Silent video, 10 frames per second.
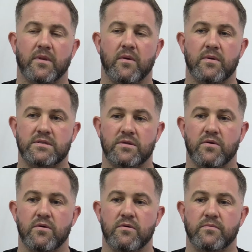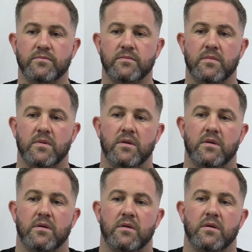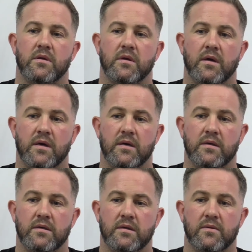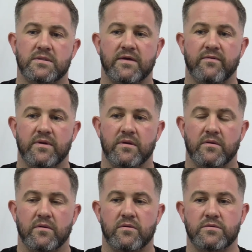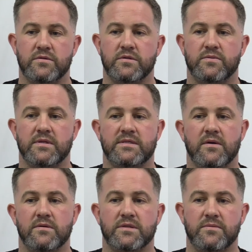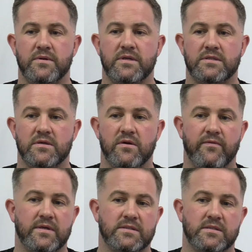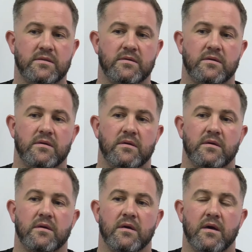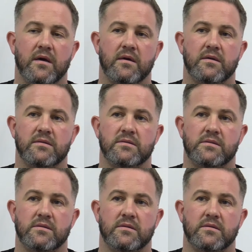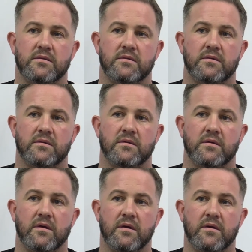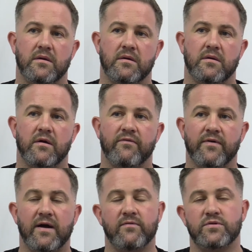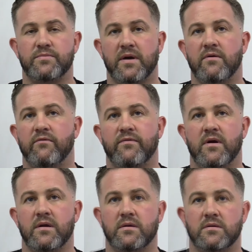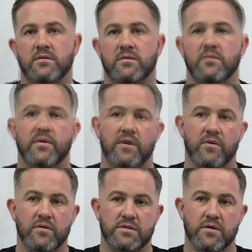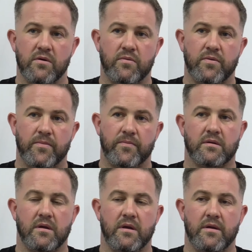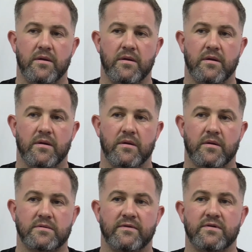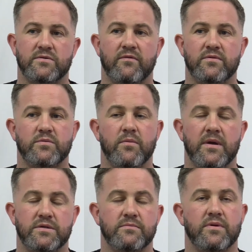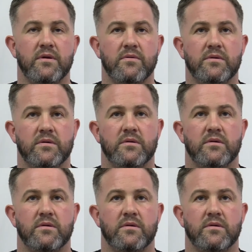went to court, and I was given 120 hours community service and a £500 fine. But then also, I was given a 12 months probation period.